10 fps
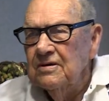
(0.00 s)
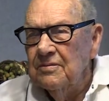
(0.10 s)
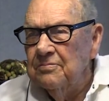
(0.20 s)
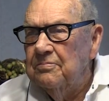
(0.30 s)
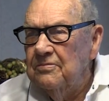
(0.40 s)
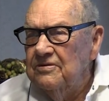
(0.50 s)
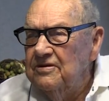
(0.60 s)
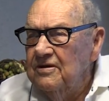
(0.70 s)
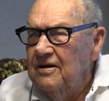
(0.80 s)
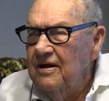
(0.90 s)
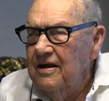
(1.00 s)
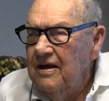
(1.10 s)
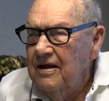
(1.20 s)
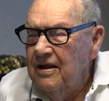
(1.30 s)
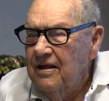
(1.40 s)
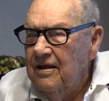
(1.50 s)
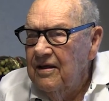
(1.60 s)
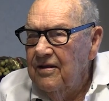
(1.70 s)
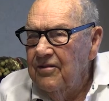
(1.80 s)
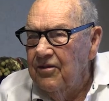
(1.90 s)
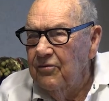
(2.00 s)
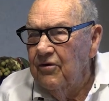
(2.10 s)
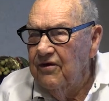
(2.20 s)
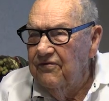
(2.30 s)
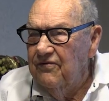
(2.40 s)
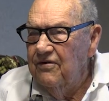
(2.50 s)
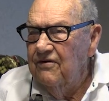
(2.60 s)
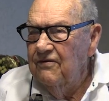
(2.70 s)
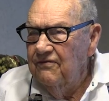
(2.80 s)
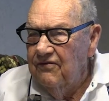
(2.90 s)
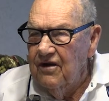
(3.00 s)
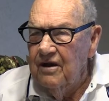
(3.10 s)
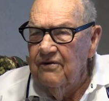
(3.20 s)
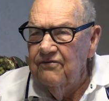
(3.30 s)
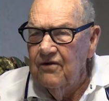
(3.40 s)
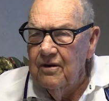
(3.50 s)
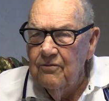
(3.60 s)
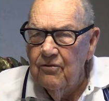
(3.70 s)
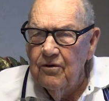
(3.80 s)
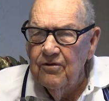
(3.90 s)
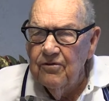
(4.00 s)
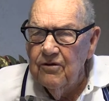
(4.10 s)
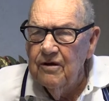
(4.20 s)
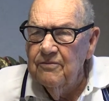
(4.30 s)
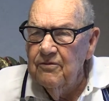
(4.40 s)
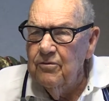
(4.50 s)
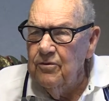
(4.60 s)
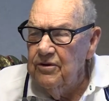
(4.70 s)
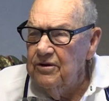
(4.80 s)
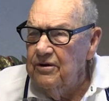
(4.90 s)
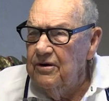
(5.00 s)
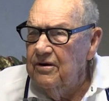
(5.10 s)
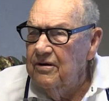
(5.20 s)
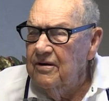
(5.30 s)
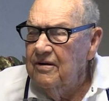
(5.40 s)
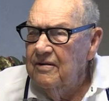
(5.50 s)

and then the Ray family uh, the came Ray, on down. Fat, fat Ray family was there. And,